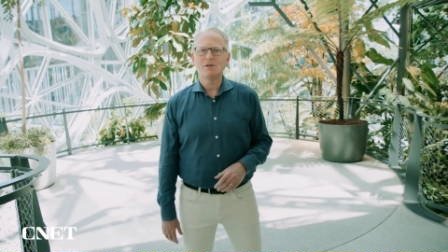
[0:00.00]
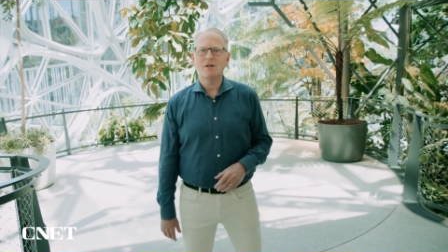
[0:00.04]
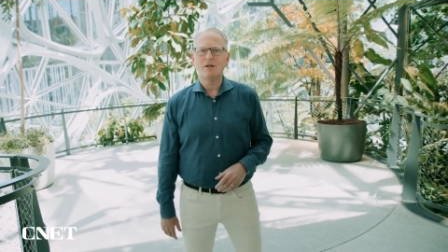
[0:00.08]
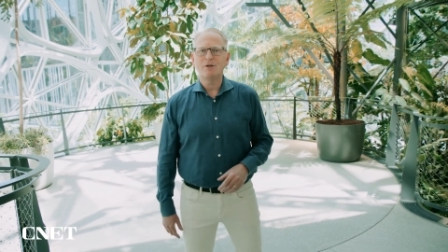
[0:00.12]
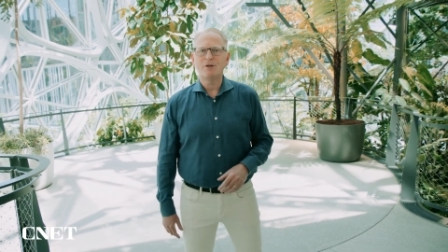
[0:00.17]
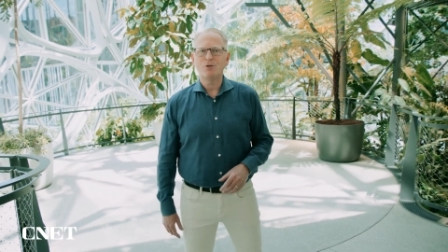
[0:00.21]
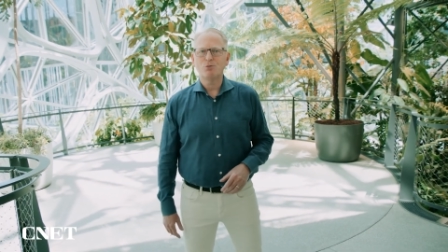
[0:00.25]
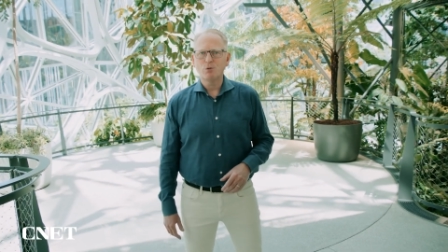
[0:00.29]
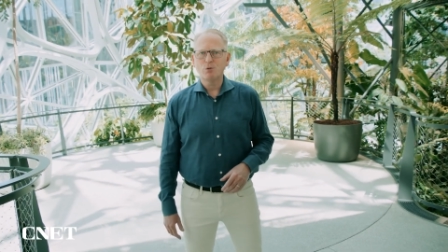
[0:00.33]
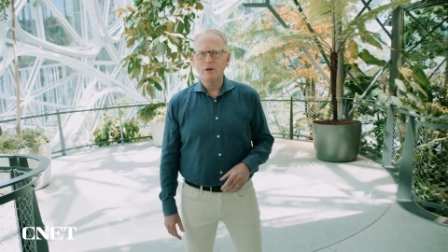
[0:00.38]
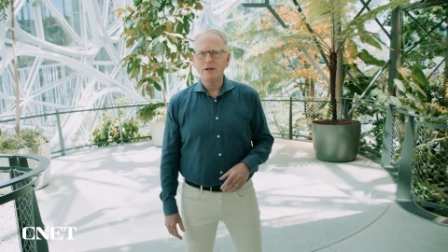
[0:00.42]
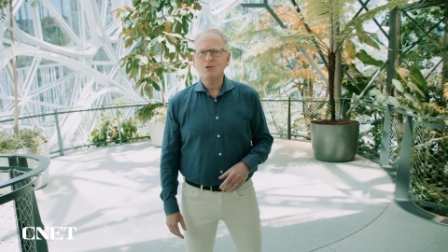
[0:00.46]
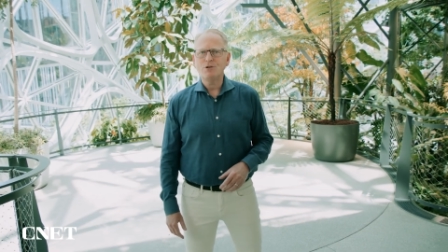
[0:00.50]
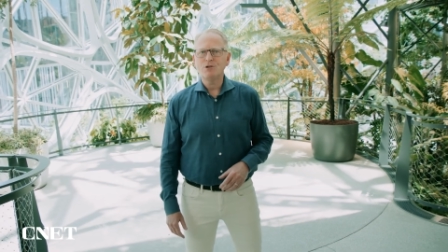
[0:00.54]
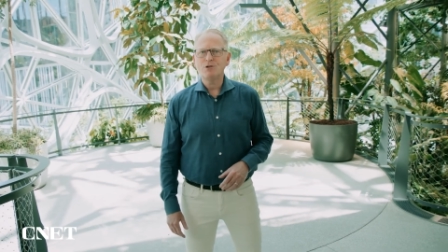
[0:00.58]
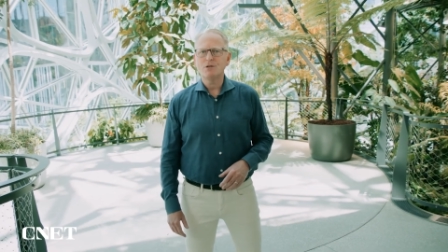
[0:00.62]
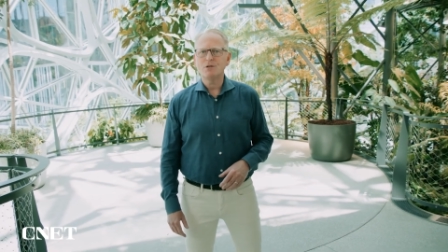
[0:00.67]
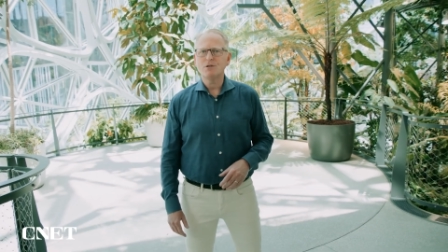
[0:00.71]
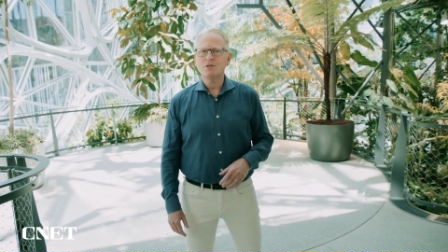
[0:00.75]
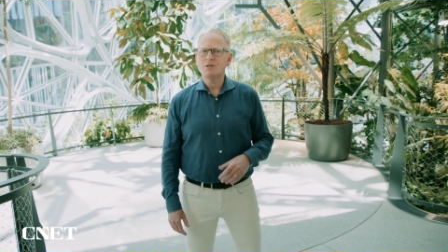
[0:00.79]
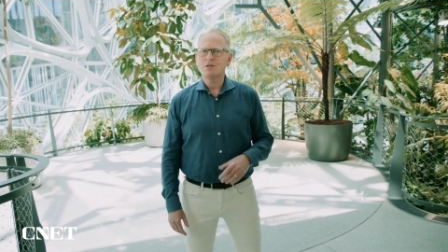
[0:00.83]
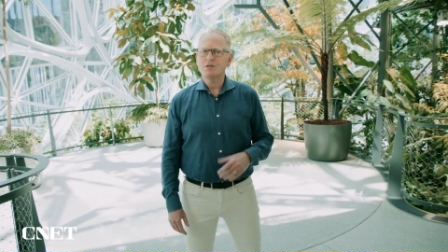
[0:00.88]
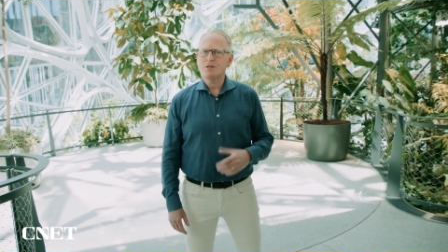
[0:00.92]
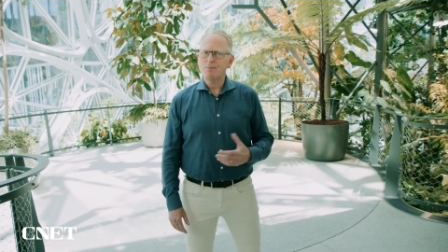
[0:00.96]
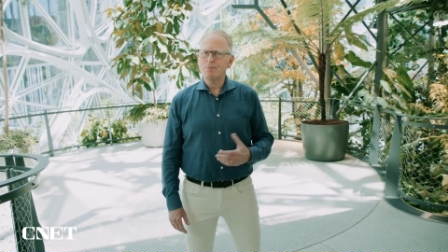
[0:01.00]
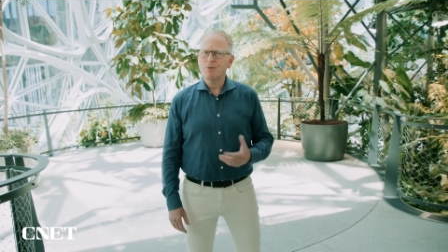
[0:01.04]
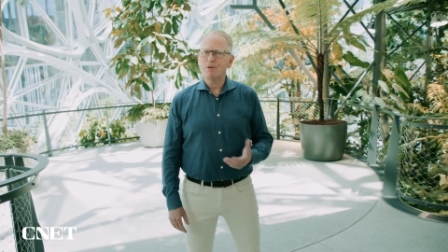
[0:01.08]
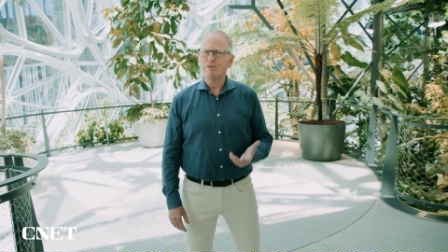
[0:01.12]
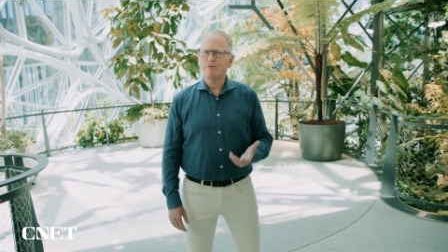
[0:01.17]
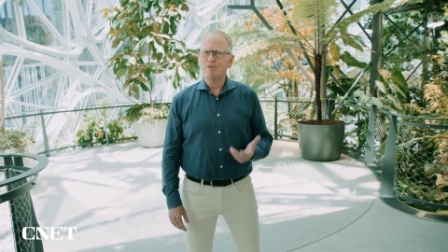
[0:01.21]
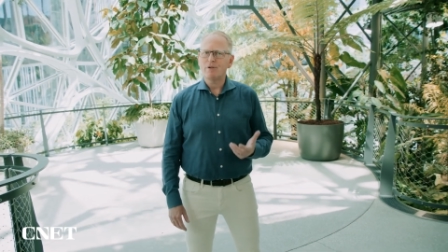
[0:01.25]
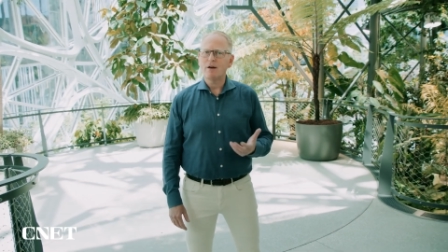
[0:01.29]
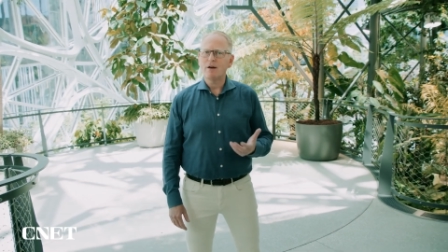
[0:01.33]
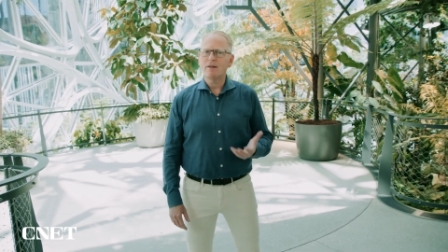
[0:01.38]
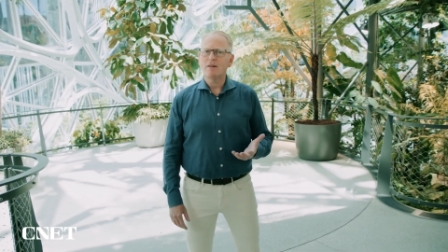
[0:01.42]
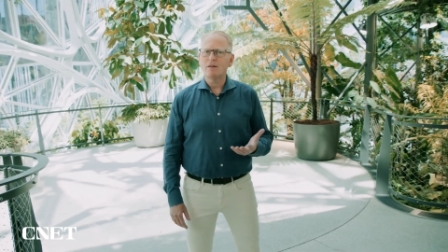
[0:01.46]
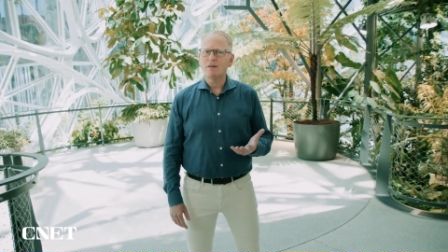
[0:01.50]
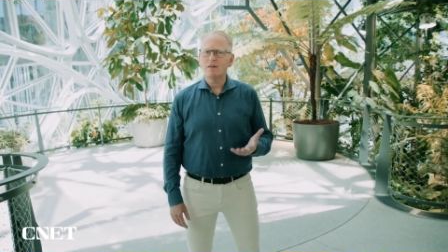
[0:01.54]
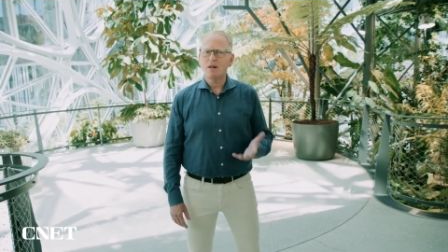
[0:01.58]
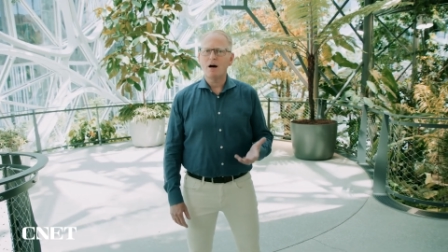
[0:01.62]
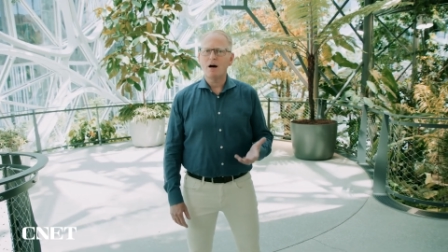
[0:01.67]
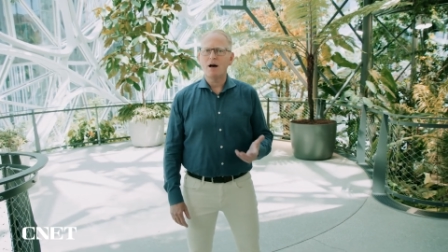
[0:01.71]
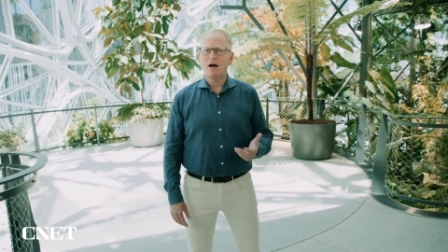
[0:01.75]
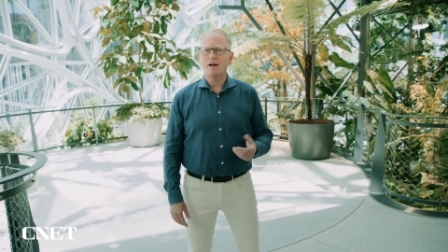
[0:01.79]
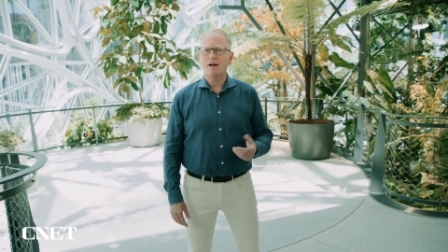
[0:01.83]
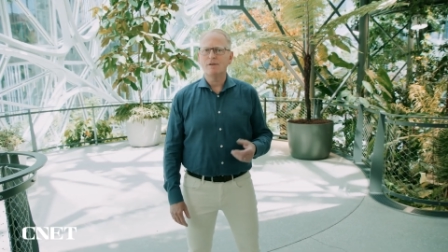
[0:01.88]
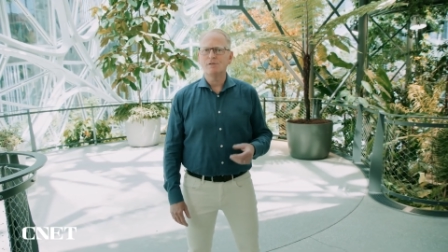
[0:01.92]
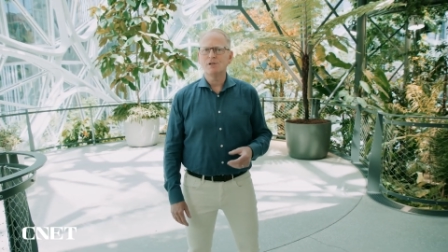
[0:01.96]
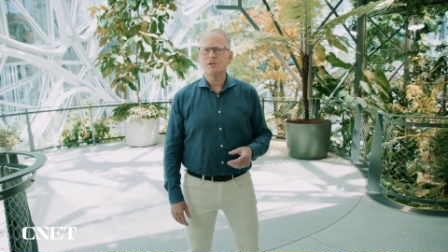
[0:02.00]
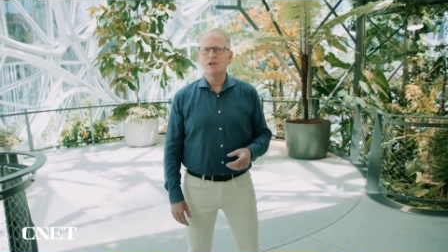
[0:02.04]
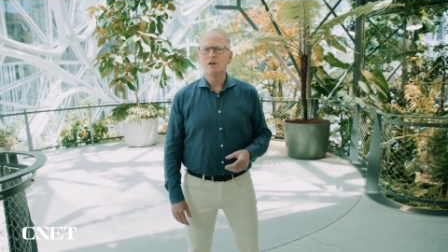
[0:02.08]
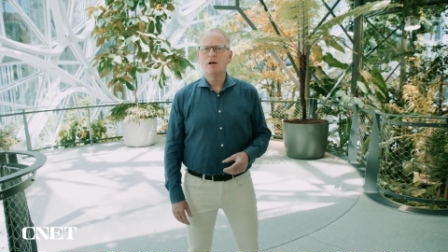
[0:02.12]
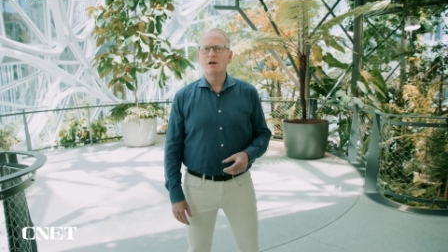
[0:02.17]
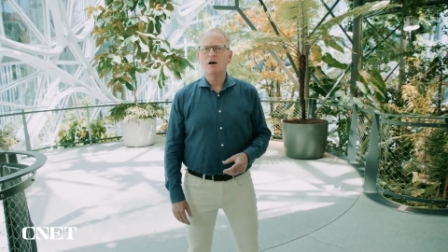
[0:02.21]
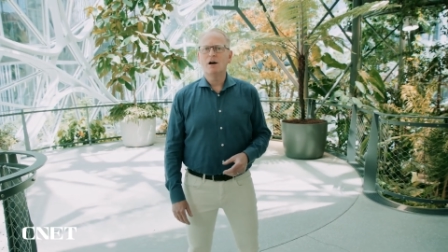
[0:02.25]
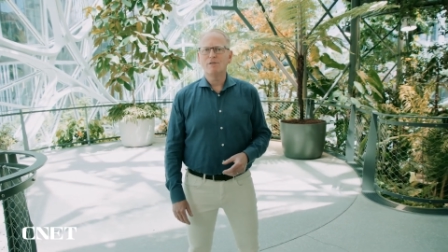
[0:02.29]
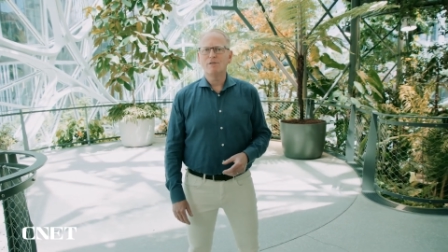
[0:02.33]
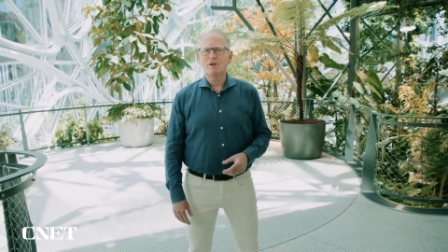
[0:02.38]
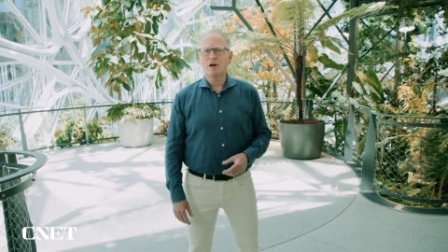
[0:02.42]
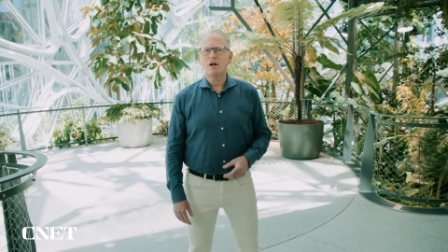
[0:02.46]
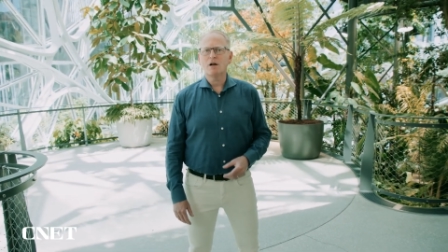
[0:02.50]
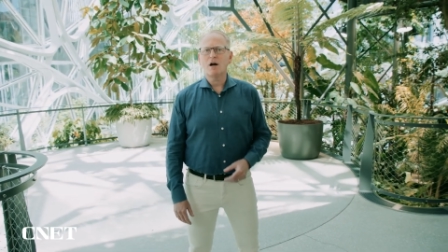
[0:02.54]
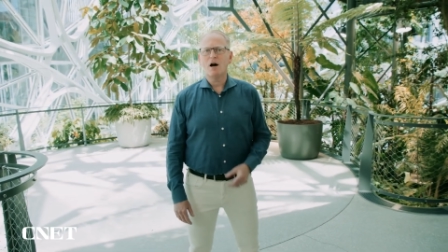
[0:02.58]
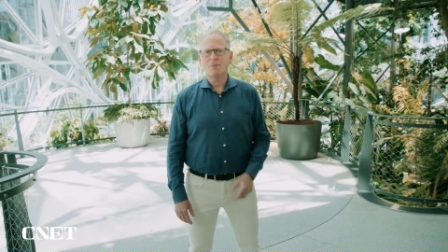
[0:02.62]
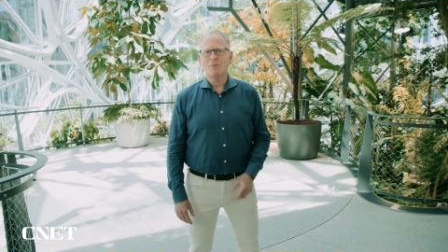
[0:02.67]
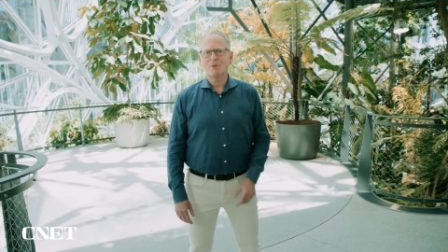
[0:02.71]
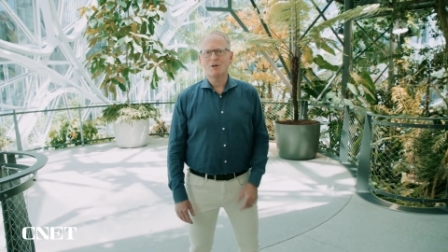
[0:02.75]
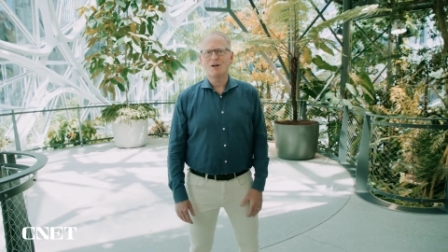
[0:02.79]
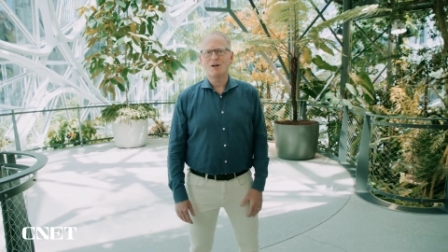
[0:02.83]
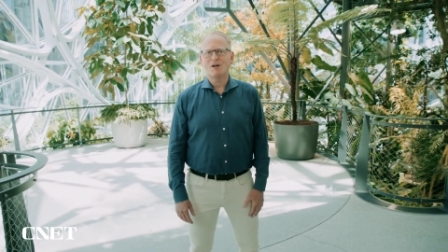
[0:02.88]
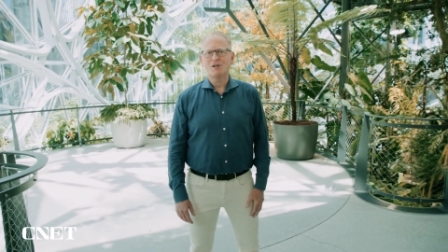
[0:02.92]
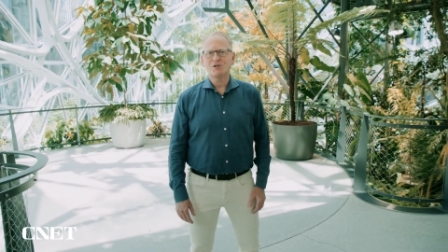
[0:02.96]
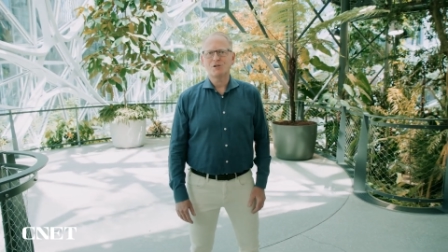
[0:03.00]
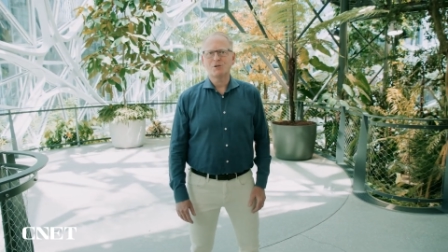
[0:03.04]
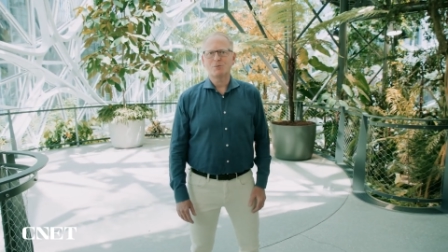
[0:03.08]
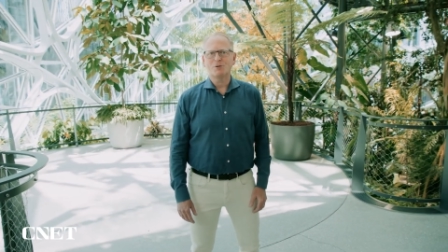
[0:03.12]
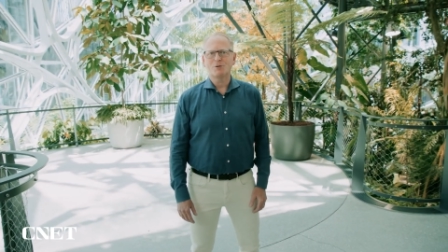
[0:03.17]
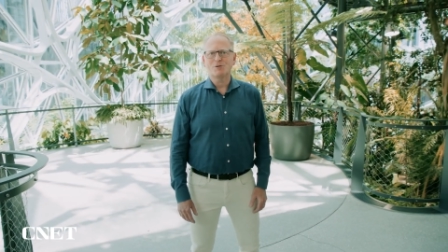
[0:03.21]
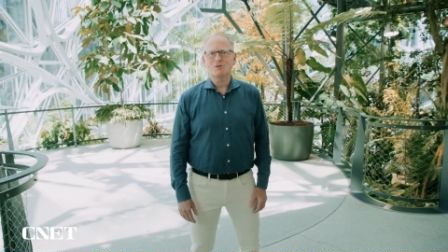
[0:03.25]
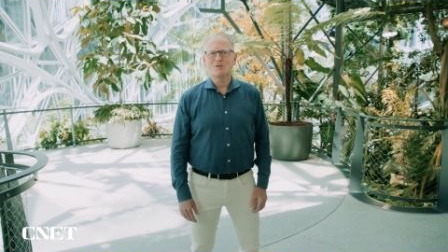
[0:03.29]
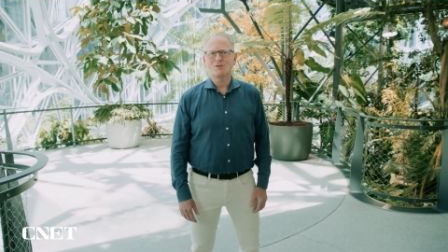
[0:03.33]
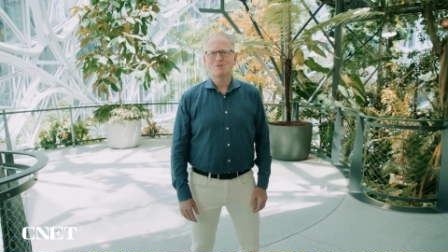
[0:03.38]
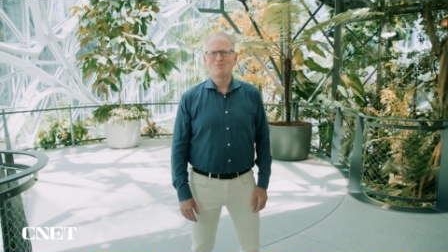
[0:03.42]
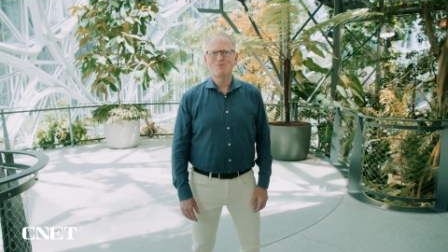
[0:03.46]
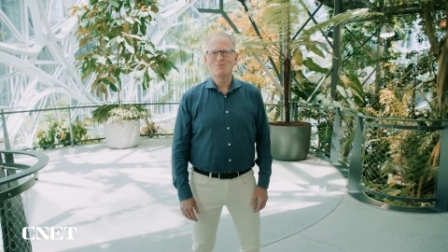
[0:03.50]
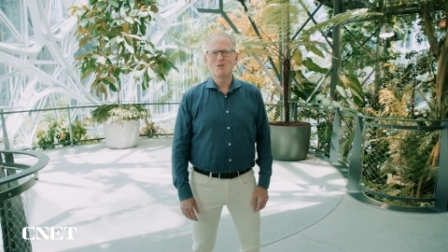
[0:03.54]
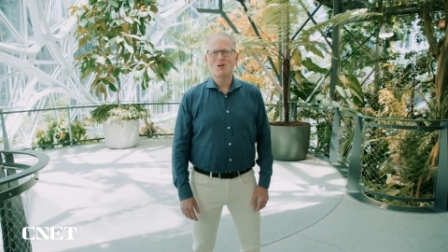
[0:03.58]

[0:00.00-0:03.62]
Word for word: that enrich and simplify the lives of our common customers.